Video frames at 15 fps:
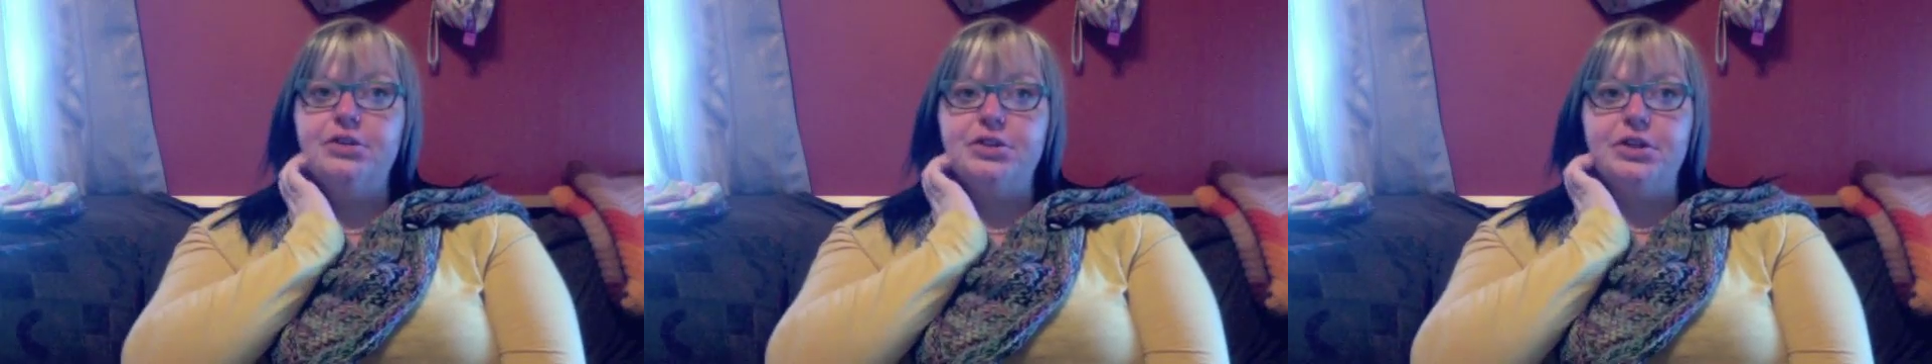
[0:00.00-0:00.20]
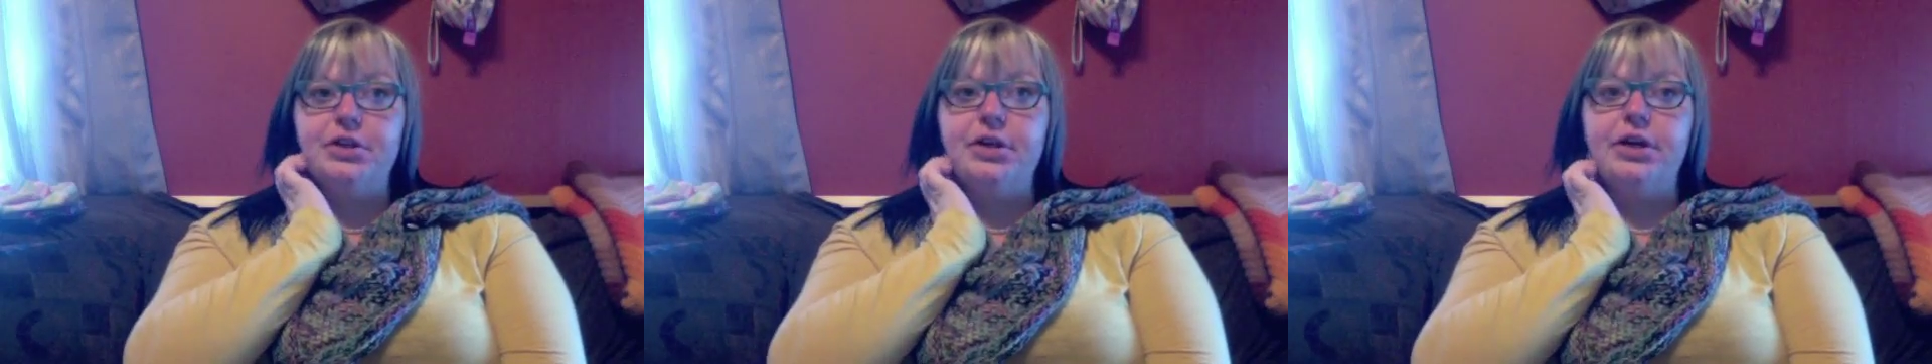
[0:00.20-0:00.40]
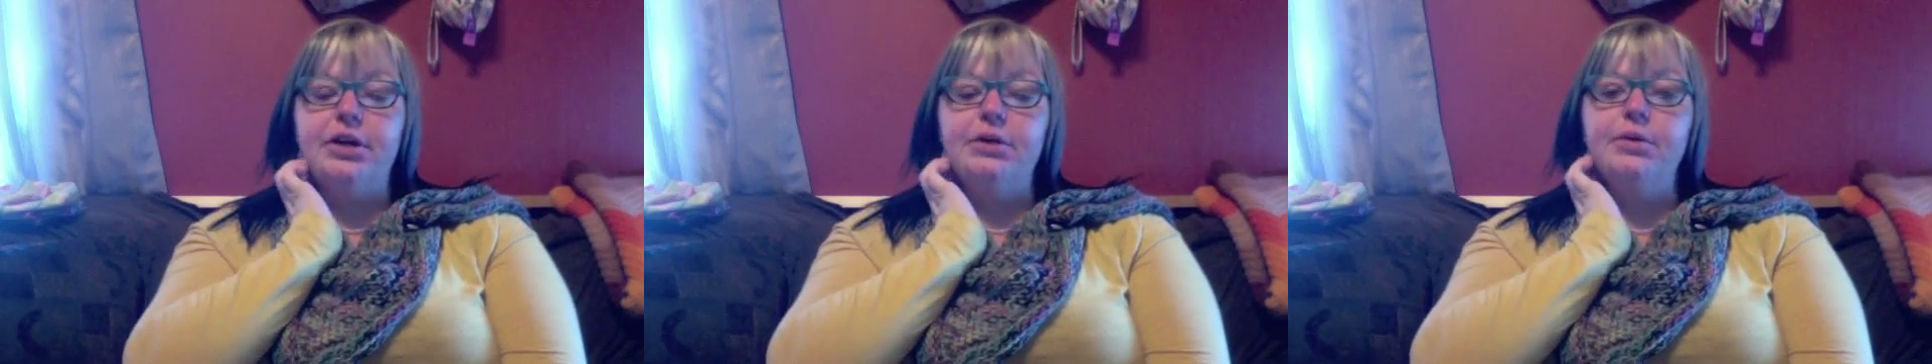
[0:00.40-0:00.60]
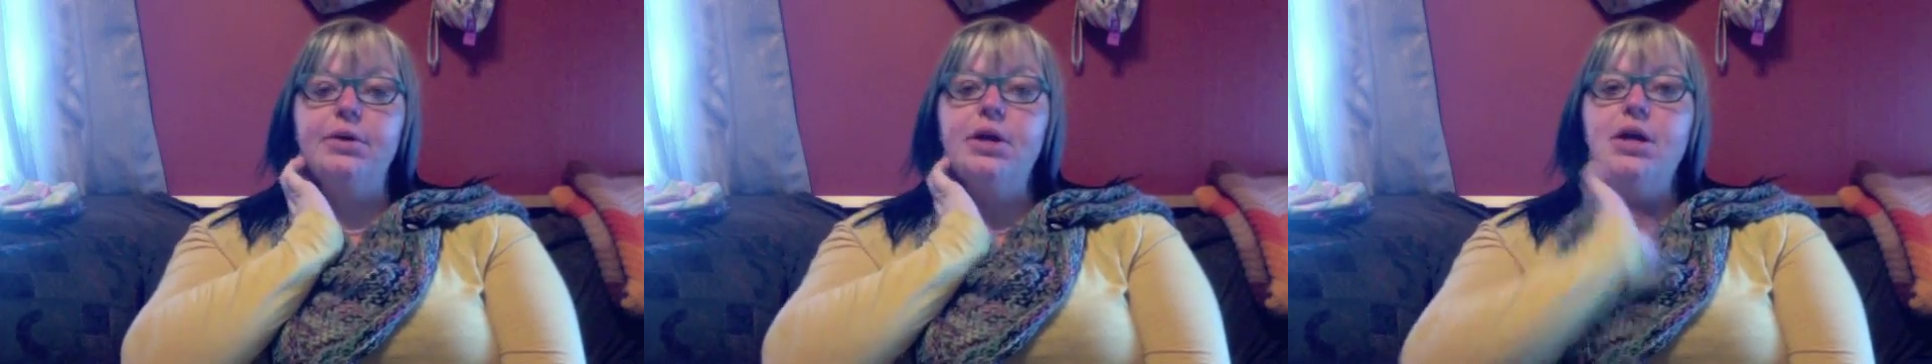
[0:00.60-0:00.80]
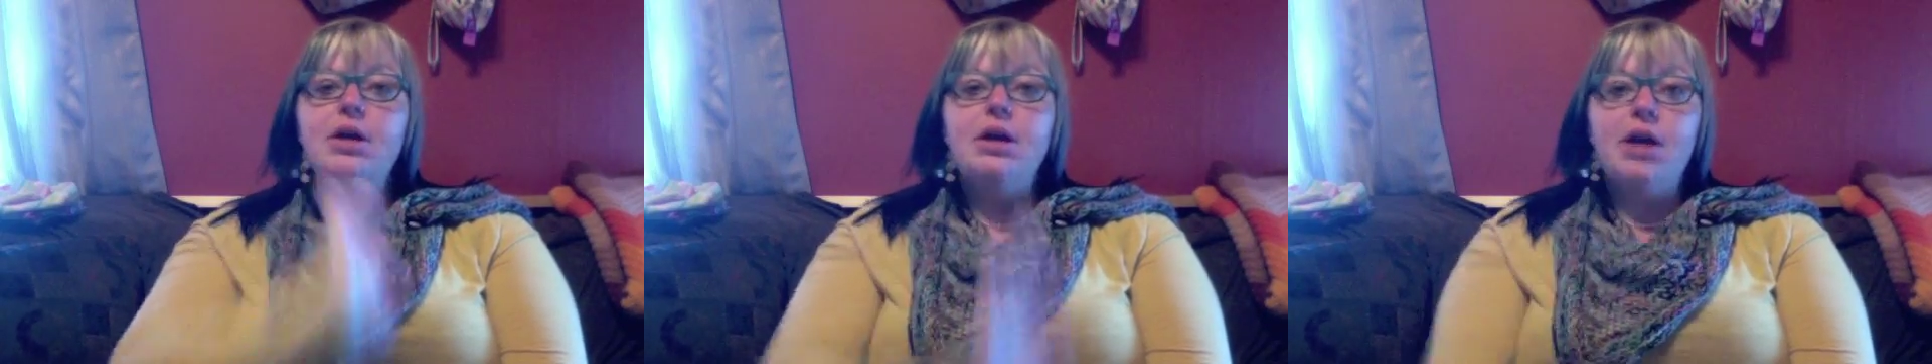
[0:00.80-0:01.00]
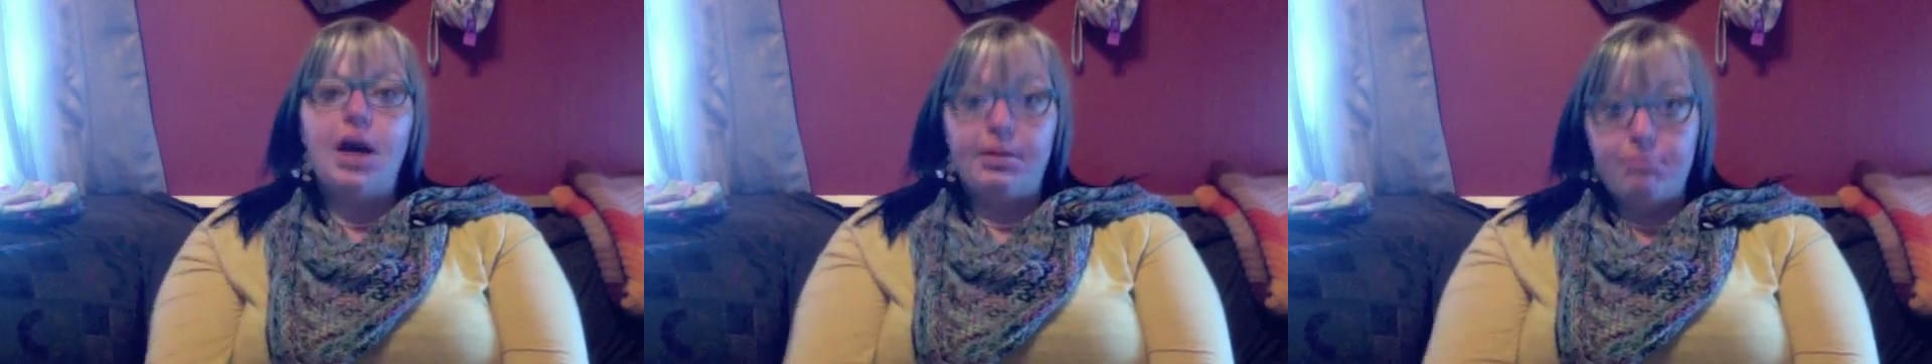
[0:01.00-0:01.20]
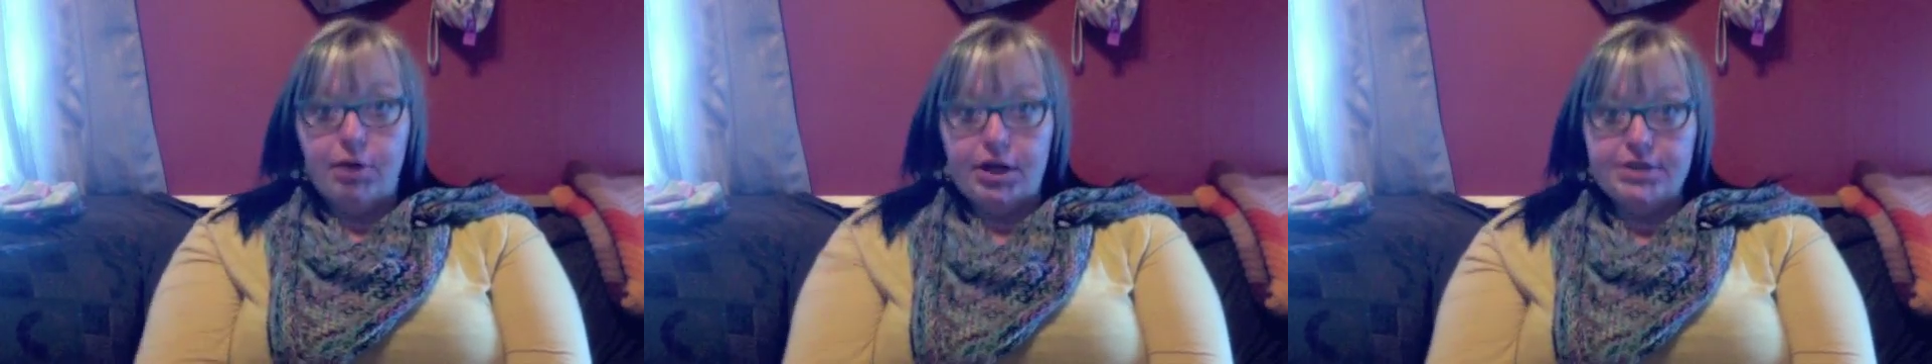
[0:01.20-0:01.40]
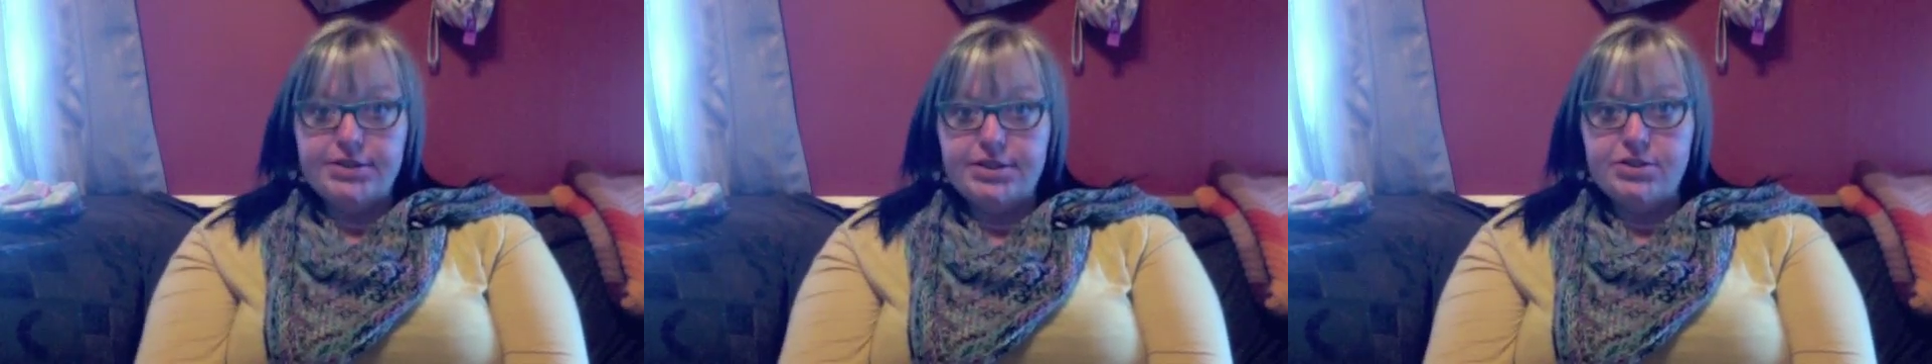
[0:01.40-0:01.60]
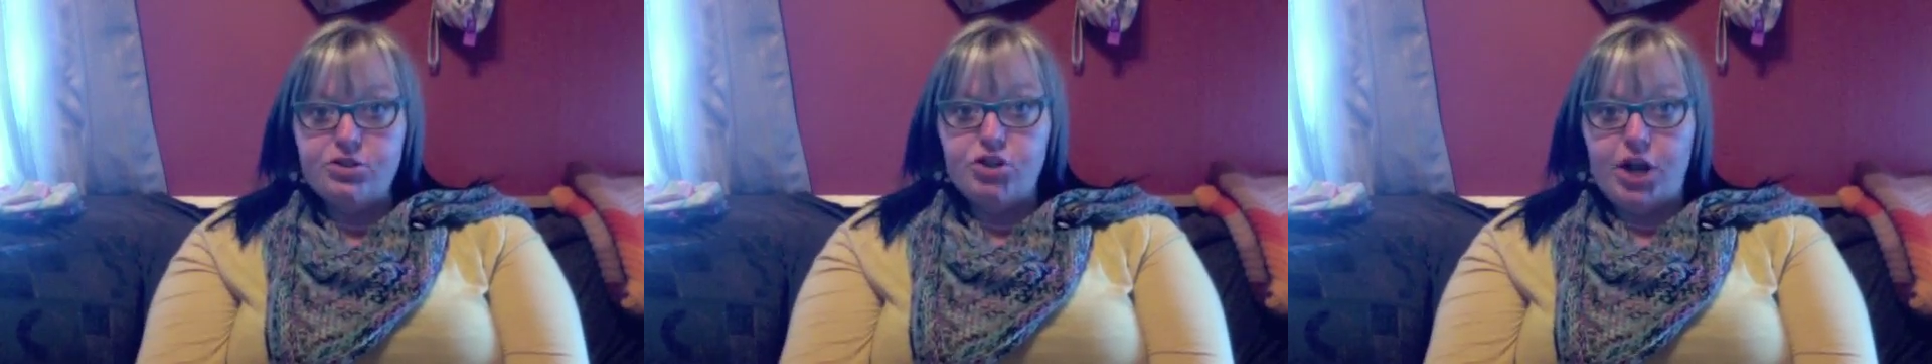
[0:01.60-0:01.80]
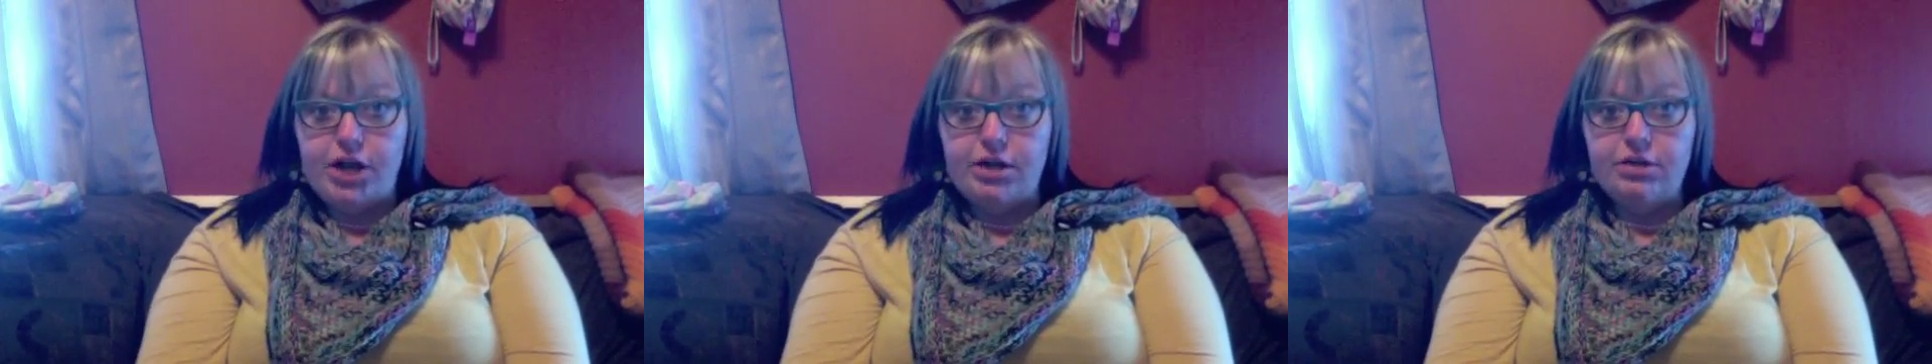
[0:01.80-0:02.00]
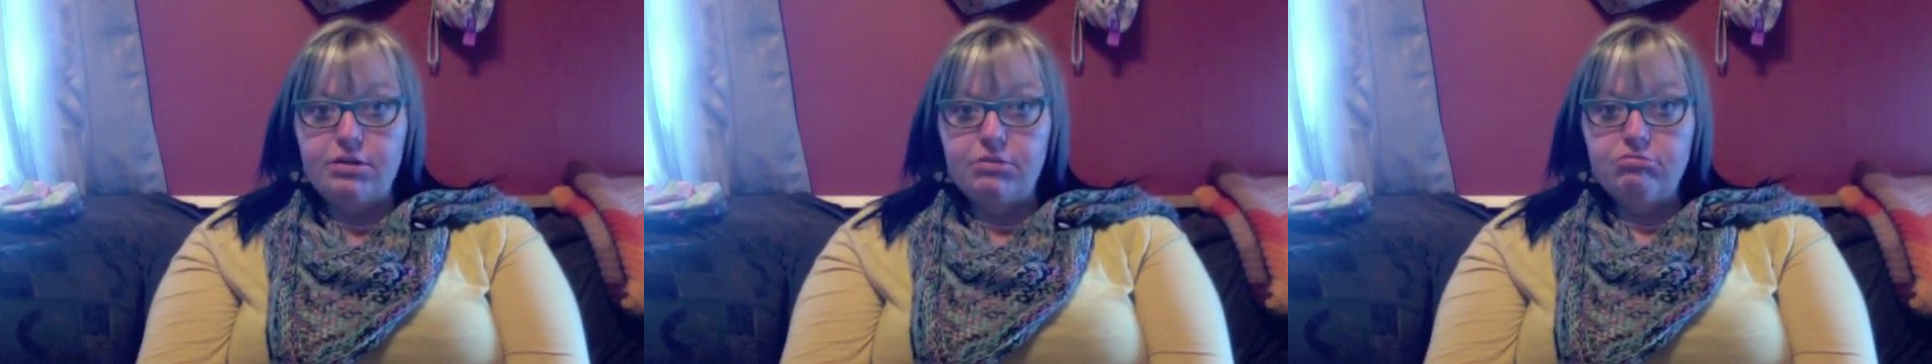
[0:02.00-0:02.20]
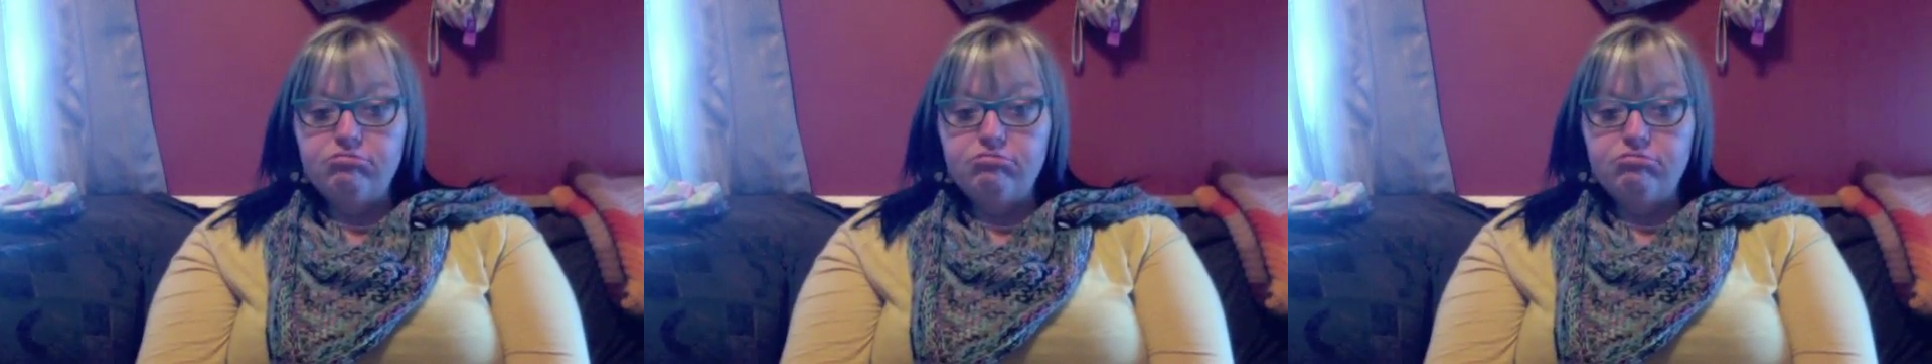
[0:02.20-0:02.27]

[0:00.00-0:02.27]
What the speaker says: Studio in Boston, Jen.